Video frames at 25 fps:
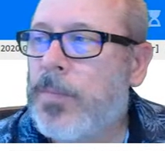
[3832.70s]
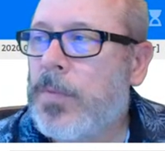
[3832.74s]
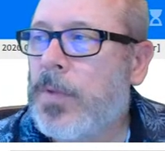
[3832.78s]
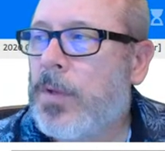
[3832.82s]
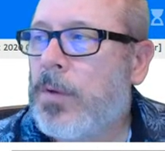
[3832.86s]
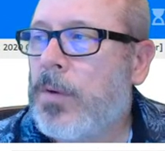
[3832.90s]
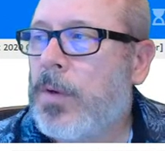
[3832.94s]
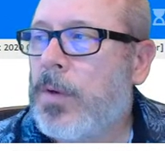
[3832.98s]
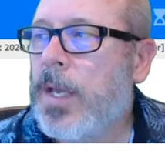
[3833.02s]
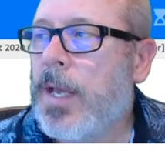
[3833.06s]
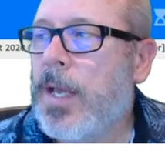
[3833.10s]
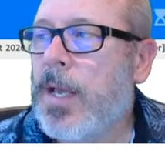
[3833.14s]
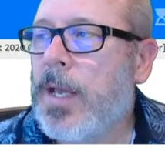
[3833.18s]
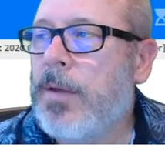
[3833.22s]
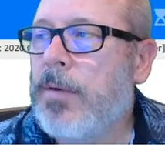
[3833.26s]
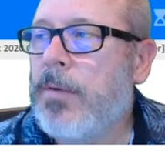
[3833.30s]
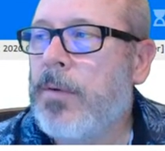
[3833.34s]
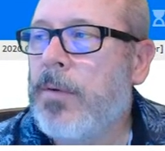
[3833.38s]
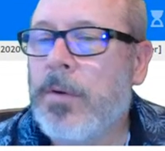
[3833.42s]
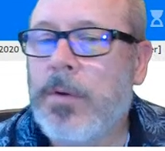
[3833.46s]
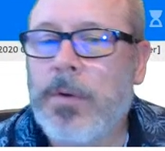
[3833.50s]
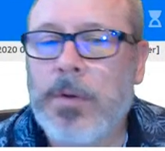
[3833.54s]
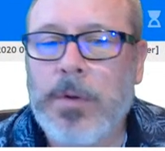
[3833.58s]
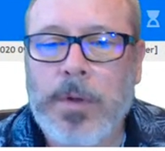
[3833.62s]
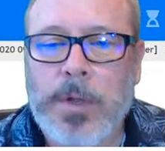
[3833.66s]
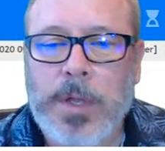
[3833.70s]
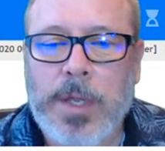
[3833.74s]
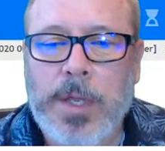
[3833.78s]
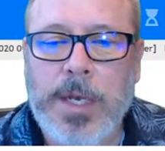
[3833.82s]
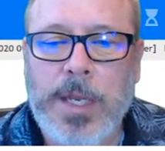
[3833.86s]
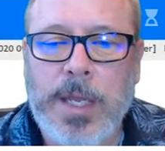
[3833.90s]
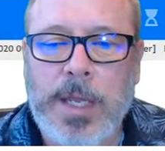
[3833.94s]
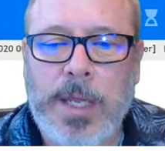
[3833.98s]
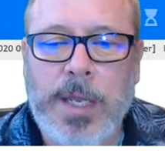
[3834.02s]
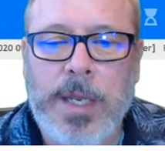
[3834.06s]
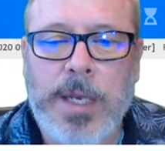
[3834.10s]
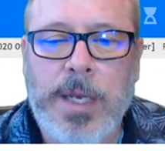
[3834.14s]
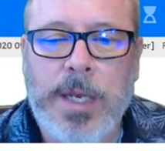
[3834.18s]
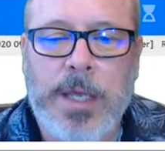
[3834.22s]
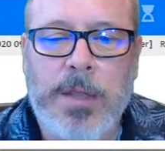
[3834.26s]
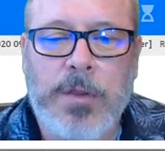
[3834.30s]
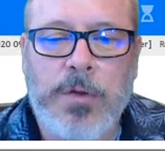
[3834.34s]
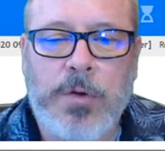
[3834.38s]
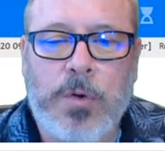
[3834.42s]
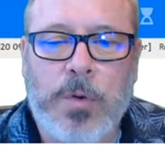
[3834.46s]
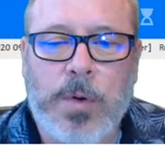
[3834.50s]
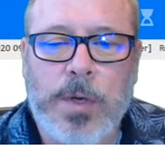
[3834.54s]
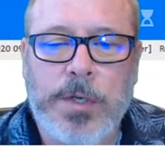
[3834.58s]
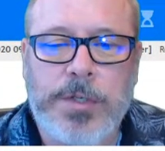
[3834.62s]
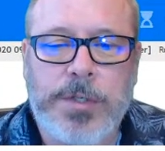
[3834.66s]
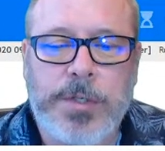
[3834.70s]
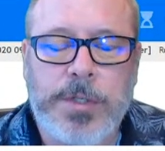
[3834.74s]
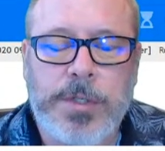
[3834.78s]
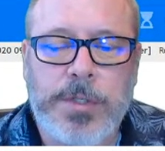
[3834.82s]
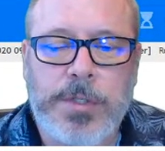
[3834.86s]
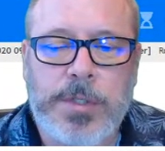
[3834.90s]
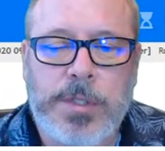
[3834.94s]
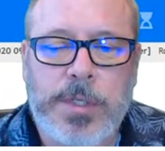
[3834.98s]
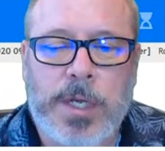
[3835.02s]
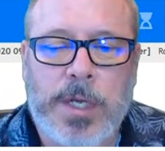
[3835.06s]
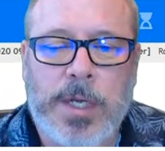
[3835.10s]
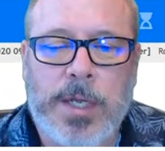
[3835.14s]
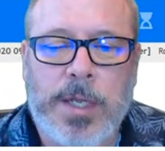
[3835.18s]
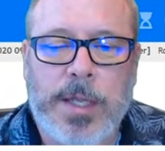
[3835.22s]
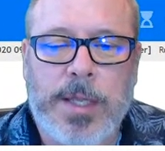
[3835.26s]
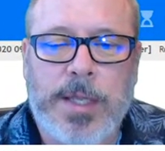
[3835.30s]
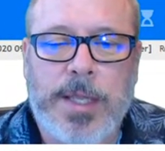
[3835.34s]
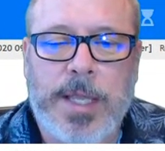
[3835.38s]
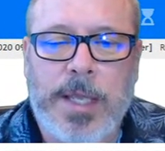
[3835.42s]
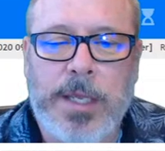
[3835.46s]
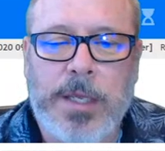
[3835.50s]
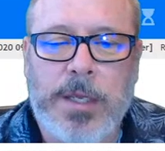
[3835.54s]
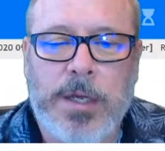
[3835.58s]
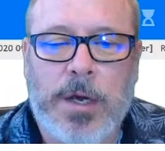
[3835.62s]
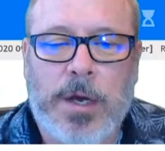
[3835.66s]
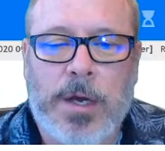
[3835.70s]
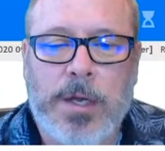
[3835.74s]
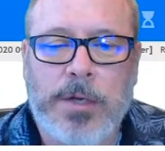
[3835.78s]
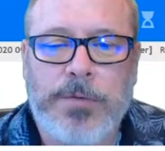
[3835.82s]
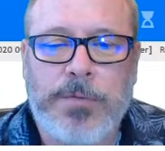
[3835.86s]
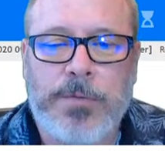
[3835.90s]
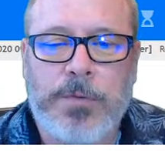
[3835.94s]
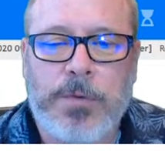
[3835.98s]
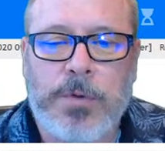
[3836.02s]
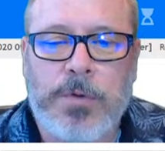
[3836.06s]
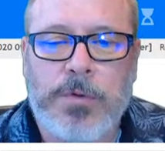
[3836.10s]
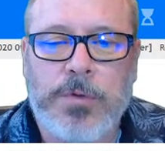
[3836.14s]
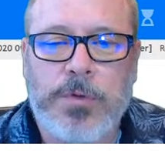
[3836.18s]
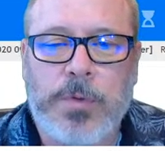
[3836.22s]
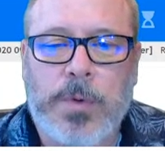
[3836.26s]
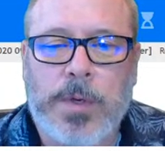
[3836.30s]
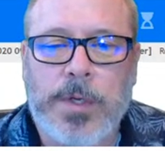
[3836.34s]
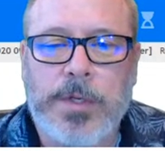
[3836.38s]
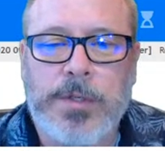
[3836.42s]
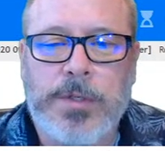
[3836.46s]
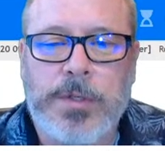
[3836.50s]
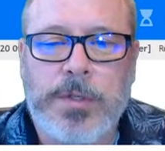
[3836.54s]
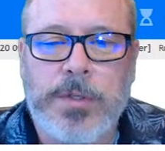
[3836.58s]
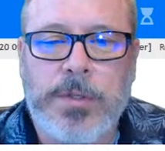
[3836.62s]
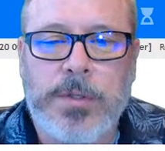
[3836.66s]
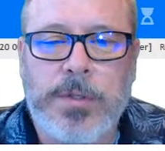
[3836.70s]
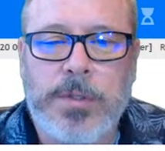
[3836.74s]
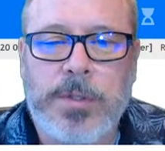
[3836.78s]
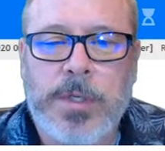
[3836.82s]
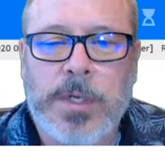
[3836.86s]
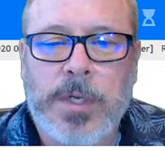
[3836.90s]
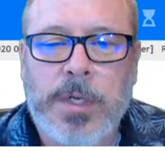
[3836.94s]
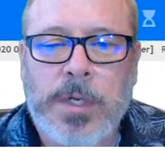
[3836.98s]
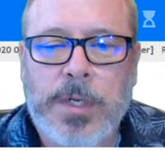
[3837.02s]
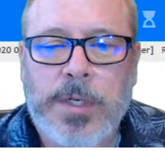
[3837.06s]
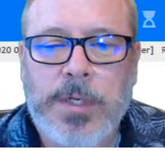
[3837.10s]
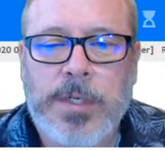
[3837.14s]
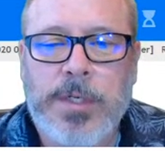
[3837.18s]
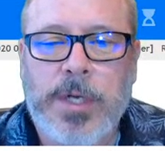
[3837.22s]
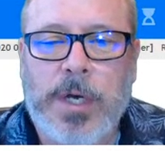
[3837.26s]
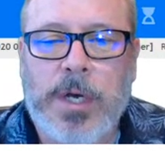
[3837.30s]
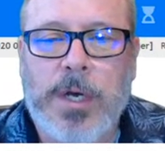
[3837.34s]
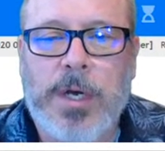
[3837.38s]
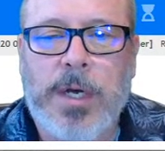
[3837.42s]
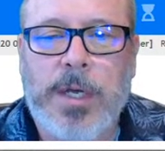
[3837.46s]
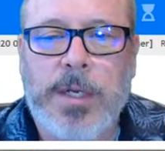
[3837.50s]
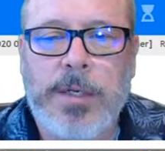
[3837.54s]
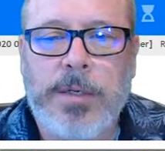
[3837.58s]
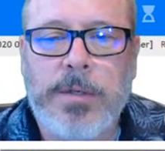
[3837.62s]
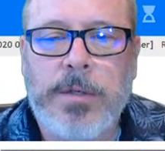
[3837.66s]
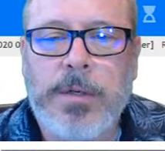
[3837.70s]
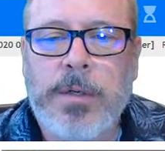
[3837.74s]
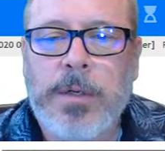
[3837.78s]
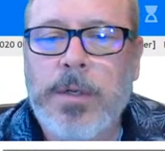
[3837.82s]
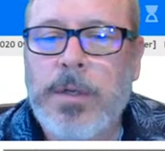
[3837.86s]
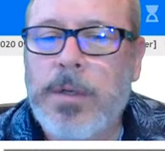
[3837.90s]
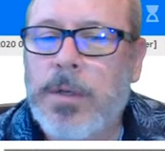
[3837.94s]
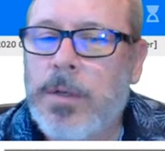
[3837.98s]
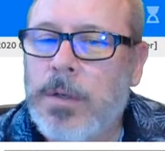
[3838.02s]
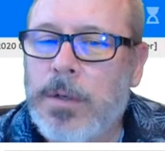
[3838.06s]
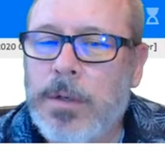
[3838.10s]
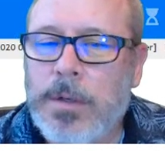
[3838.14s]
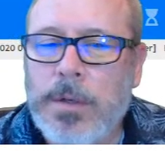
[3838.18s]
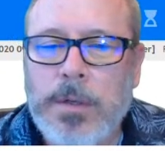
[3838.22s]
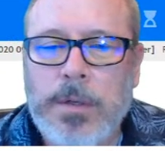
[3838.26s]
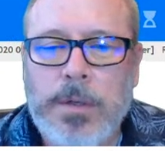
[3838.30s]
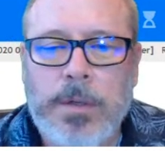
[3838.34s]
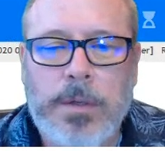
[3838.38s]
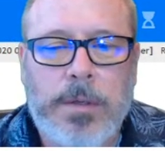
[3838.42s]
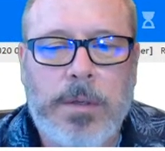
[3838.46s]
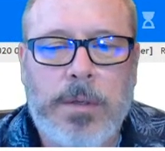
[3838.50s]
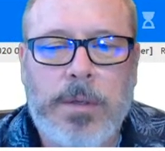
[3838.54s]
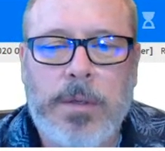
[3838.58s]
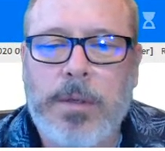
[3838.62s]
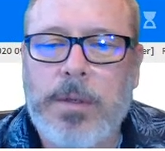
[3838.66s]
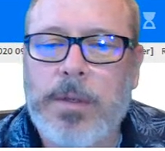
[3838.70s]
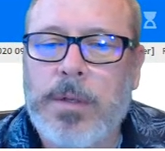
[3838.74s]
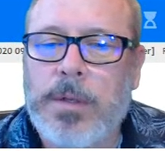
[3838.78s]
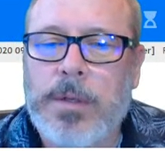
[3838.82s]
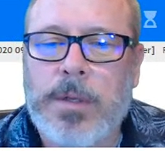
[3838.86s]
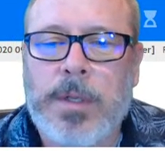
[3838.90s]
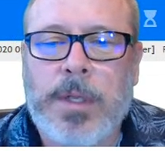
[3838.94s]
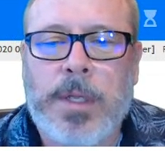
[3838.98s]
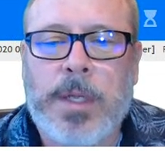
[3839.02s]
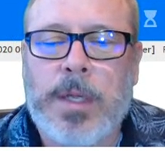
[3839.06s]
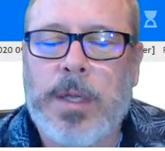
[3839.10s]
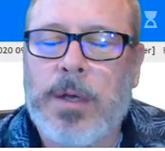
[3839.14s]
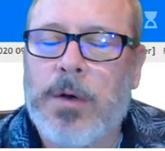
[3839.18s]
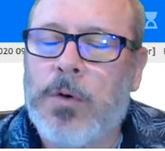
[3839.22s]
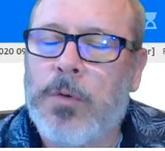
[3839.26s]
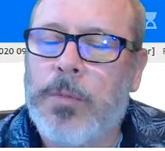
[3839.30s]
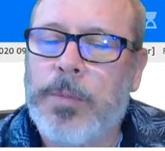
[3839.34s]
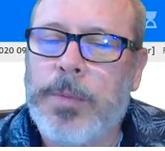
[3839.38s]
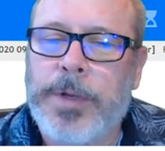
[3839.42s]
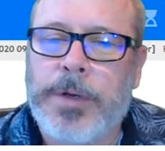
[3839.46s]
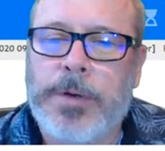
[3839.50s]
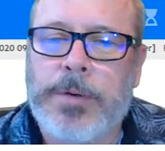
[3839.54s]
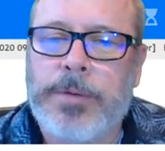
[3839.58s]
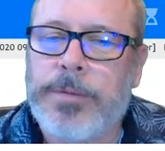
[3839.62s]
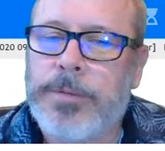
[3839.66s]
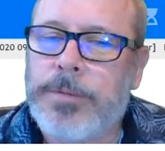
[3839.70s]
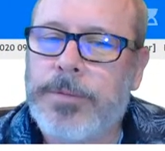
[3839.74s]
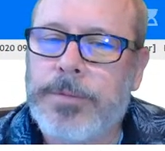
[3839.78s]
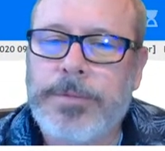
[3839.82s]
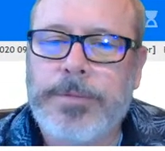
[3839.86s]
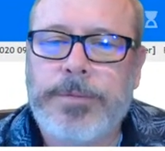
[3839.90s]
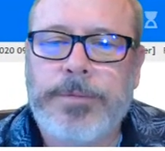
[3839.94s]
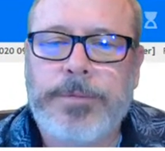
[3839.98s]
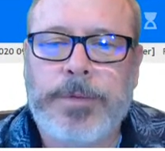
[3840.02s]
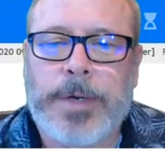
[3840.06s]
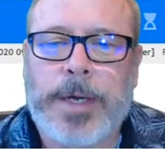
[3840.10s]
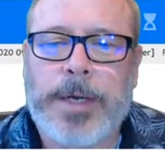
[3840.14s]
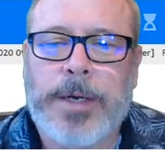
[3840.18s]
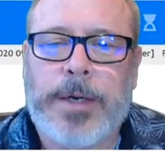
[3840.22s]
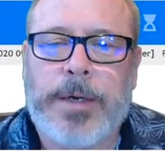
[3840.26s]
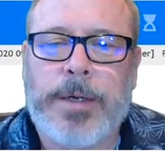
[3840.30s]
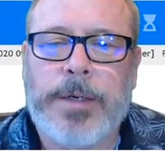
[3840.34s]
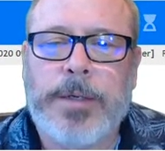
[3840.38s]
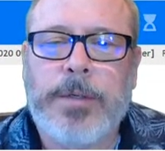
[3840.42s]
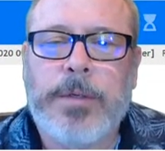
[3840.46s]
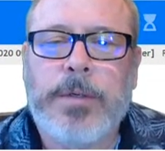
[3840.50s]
Okay. Any other questions? Thank you, Osh, for those questions. Don, Oatmeal, right on.